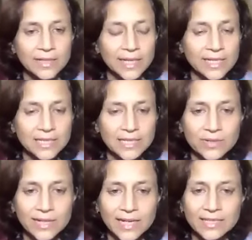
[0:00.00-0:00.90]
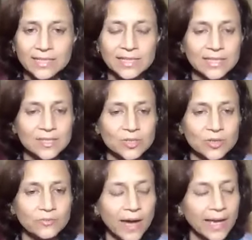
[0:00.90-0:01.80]
interrelatedness
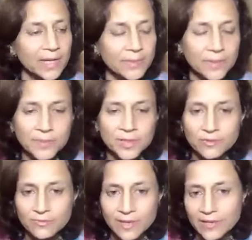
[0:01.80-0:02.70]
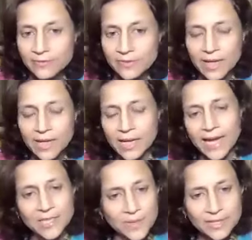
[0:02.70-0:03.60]
of higher purpose of life
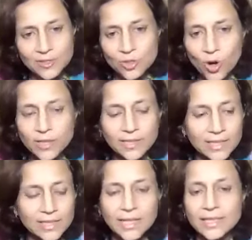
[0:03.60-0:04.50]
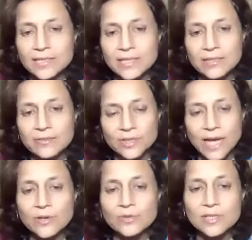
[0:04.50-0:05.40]
has been sought in this country for
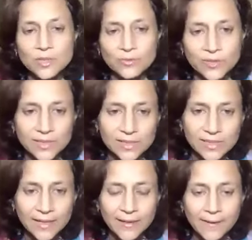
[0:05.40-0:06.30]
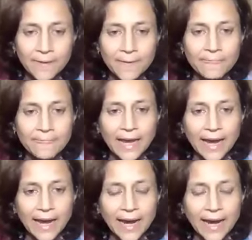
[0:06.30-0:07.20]
thousands of years,
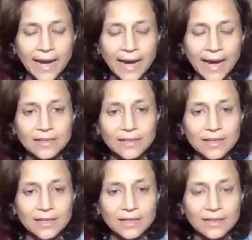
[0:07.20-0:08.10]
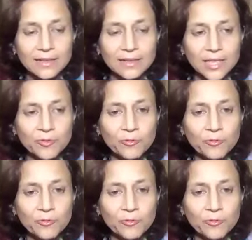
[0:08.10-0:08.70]
and if